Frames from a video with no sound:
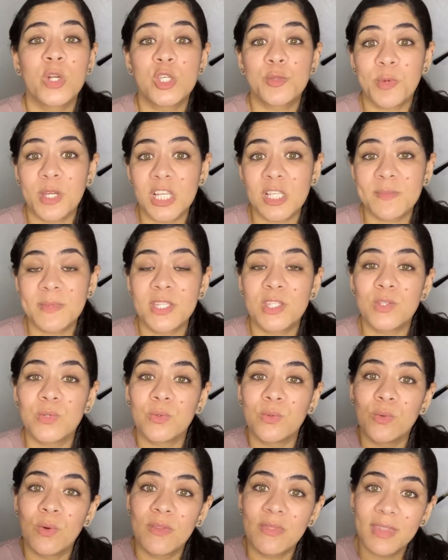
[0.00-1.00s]
Which brings me
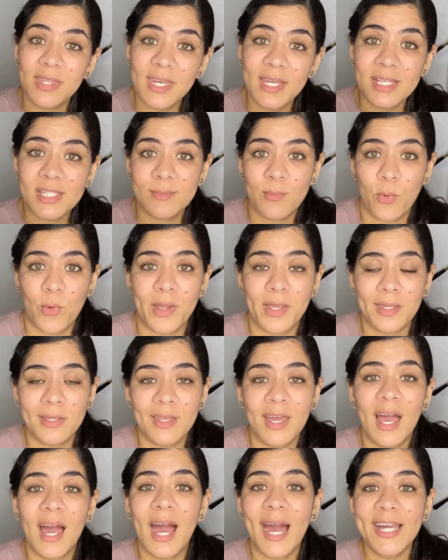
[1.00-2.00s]
to the next
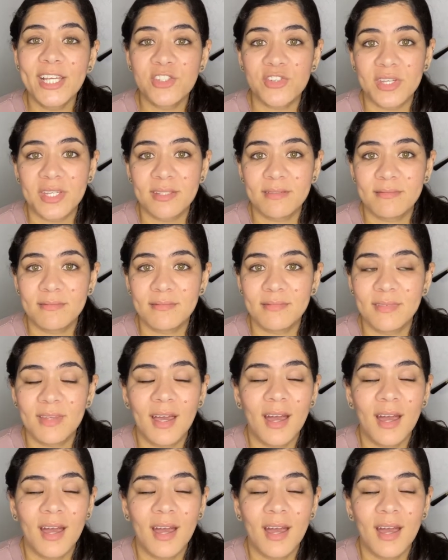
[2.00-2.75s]
point. Hydrate.